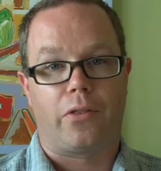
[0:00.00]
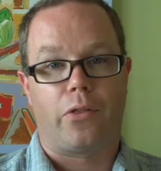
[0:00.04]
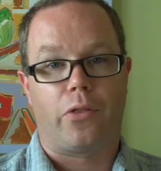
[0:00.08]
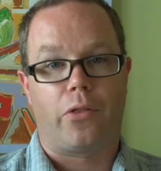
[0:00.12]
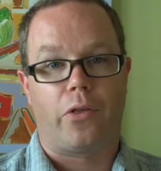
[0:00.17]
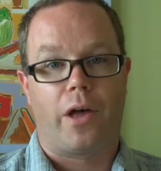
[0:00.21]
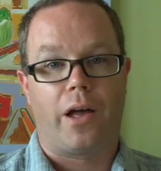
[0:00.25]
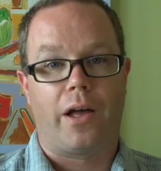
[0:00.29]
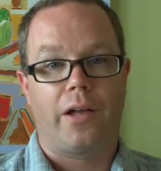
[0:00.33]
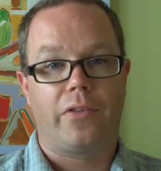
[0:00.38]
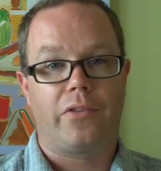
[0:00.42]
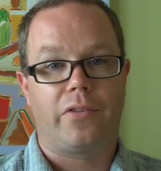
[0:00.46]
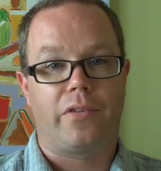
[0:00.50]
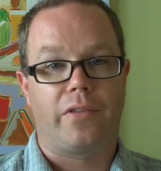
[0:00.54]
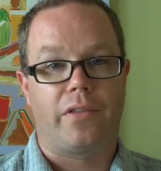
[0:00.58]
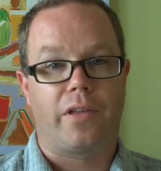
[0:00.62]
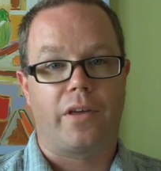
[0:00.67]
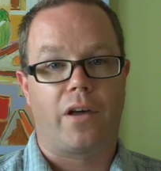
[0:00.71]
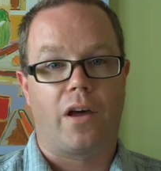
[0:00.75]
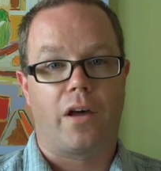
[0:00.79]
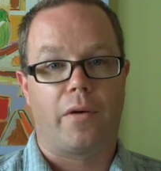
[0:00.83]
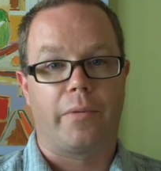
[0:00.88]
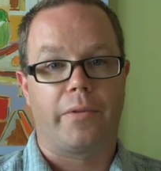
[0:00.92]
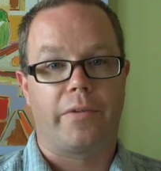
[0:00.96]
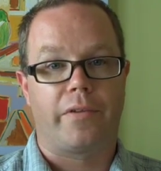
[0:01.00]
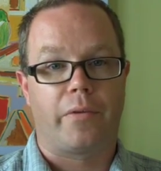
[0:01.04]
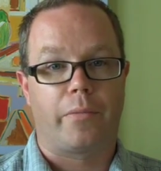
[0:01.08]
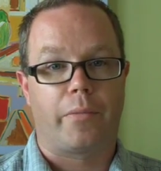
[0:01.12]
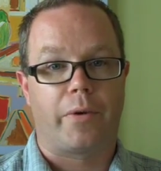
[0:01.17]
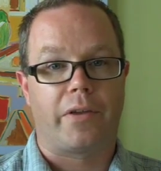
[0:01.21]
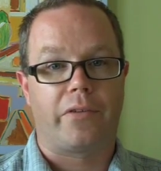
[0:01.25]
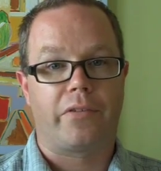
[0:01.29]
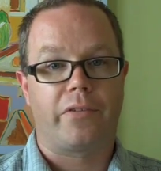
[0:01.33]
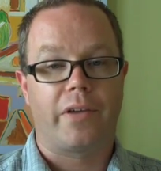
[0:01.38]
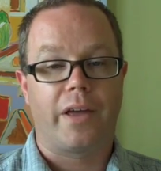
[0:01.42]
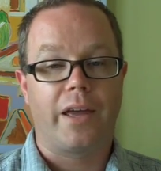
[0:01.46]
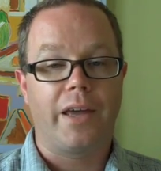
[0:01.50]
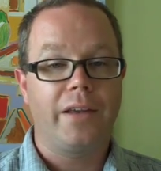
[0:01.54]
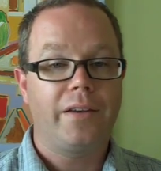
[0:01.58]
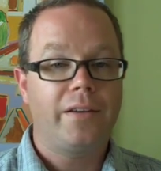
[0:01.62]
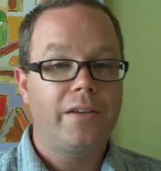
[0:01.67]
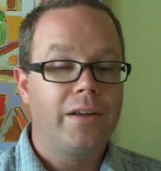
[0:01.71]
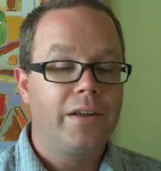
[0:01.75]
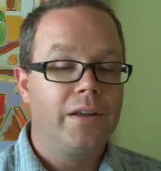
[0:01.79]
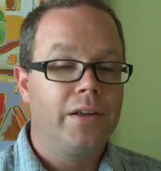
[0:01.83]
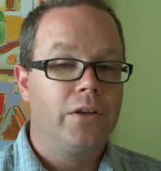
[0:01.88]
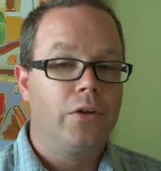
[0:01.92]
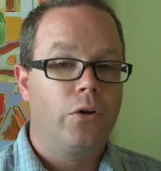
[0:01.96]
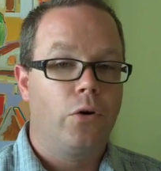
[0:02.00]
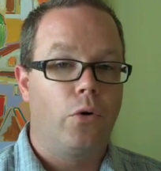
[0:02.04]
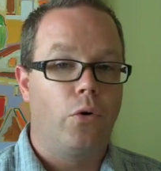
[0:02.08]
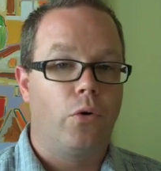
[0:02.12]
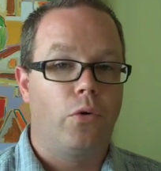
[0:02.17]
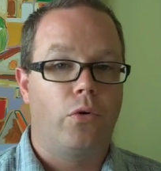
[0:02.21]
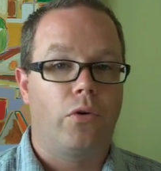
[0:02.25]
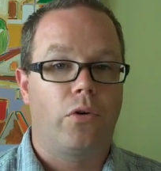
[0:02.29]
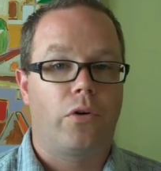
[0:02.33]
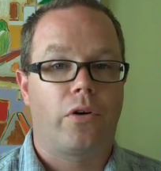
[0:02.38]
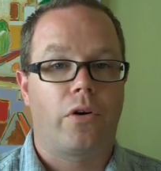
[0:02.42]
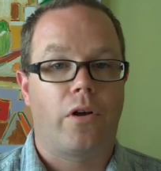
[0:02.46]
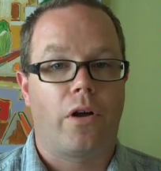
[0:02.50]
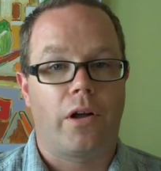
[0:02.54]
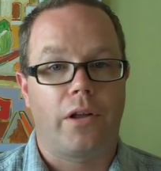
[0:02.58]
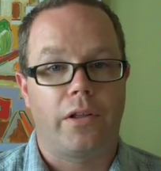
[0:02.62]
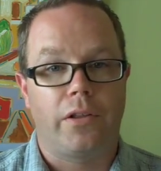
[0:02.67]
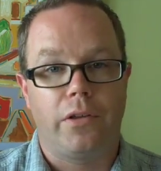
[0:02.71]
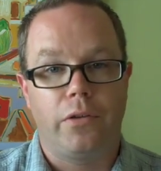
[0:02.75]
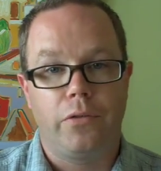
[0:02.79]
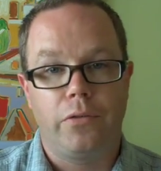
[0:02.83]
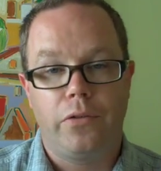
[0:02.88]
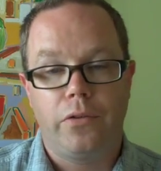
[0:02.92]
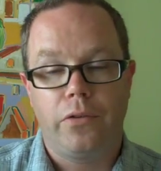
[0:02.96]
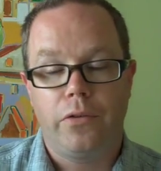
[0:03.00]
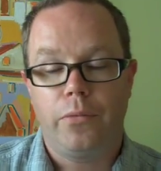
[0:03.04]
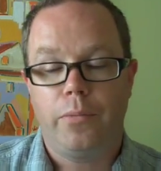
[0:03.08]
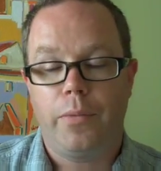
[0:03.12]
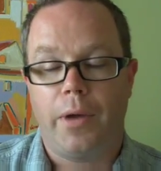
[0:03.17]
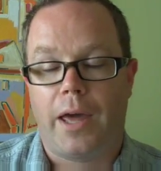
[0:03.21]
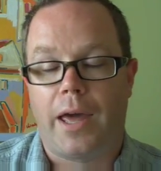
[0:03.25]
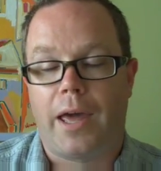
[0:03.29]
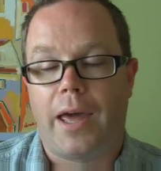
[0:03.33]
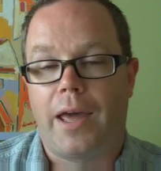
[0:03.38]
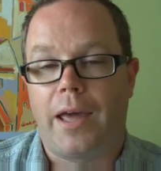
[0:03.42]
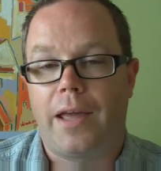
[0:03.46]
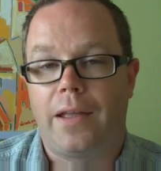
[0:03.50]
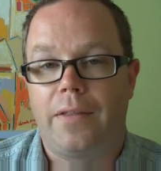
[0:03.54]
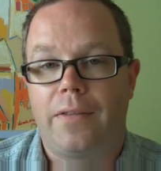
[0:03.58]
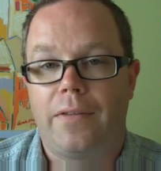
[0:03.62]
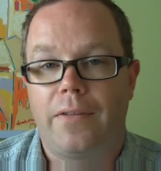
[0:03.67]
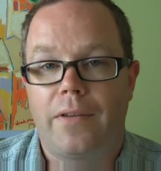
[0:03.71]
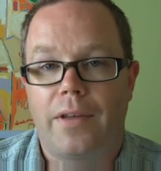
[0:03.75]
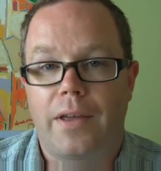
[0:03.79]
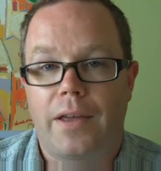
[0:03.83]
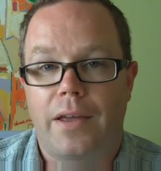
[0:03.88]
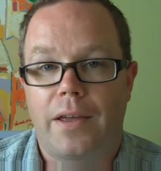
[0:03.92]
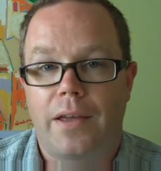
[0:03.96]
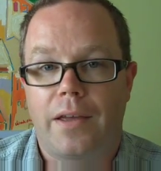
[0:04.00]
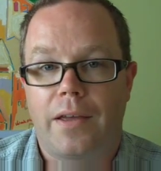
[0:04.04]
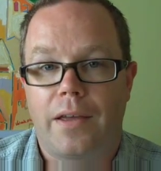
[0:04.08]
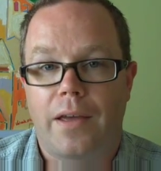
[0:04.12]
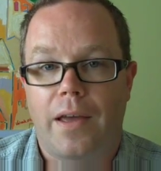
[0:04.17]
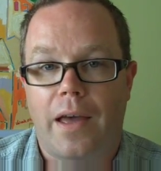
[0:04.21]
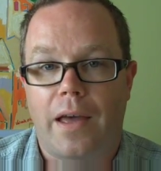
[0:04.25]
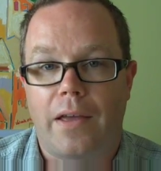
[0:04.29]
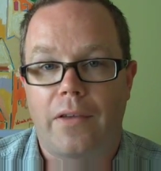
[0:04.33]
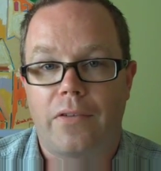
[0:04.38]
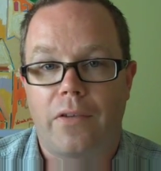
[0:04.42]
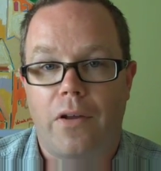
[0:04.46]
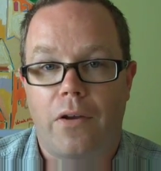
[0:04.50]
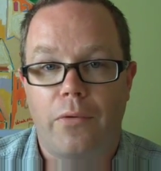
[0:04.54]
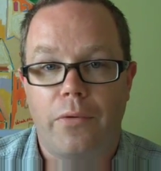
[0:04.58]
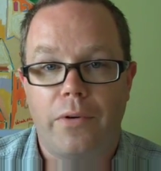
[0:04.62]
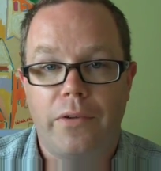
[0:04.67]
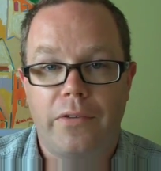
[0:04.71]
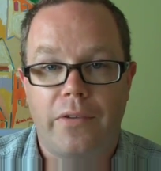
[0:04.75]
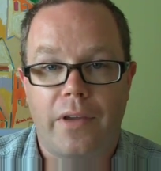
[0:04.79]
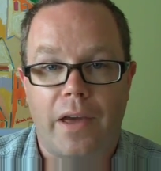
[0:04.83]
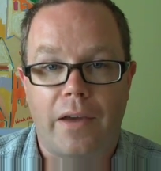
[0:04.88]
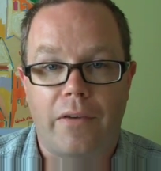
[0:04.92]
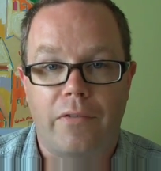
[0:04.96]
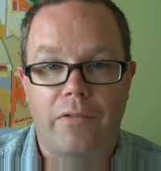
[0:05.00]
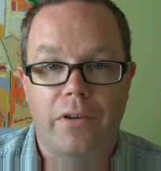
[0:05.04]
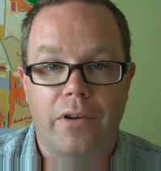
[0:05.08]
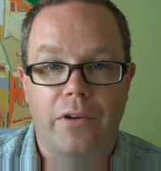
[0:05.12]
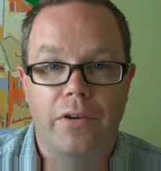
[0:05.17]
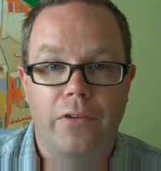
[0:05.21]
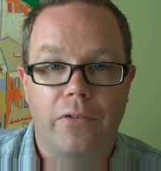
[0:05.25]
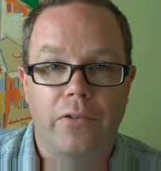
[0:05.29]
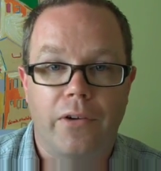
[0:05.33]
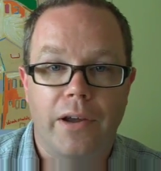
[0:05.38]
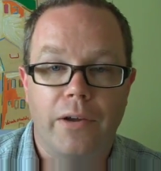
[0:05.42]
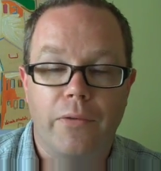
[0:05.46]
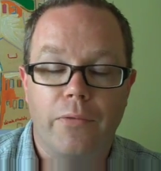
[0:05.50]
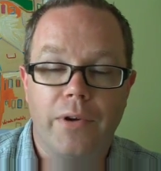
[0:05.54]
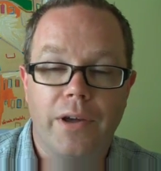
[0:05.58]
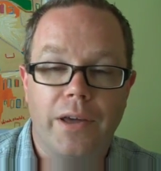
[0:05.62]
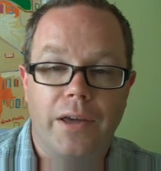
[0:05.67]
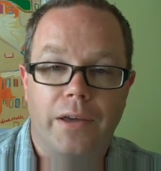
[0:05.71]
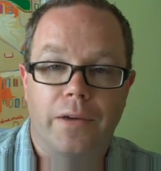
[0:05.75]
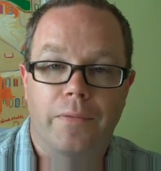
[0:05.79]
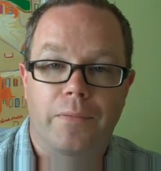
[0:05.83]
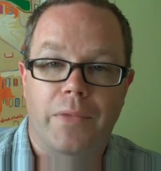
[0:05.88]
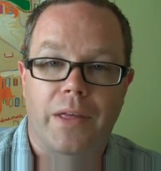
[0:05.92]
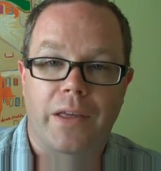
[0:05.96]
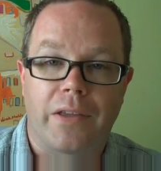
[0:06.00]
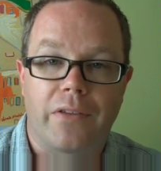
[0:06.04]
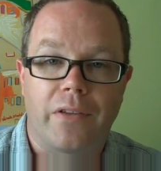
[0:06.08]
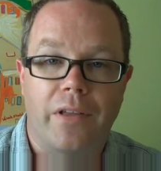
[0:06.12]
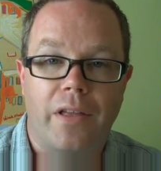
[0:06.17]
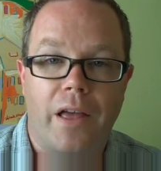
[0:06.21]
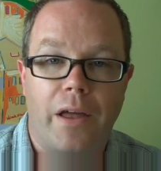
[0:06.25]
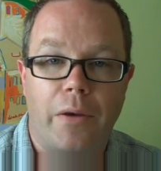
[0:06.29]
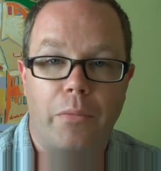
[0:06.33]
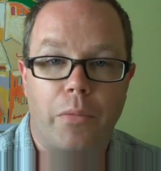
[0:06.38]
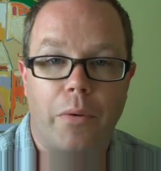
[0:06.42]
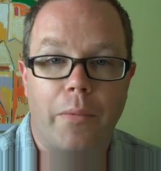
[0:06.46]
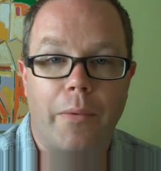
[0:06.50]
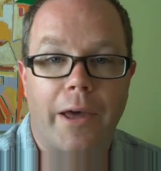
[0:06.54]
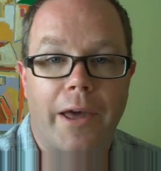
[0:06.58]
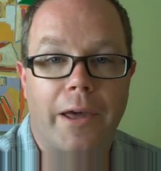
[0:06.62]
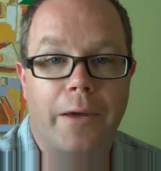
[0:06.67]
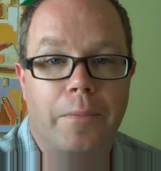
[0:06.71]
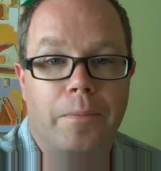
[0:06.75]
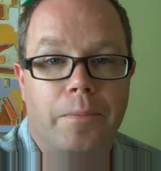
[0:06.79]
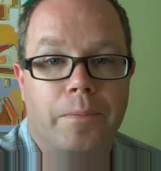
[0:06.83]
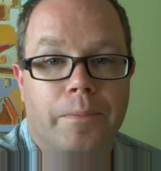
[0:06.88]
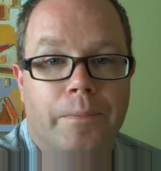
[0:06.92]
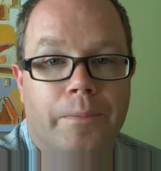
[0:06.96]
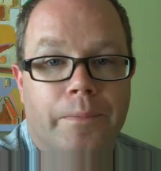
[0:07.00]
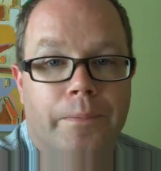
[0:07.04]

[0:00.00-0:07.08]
thoughts in the comments on my site or on YouTube. And as always, have a great week. Thanks a lot. Bye-bye.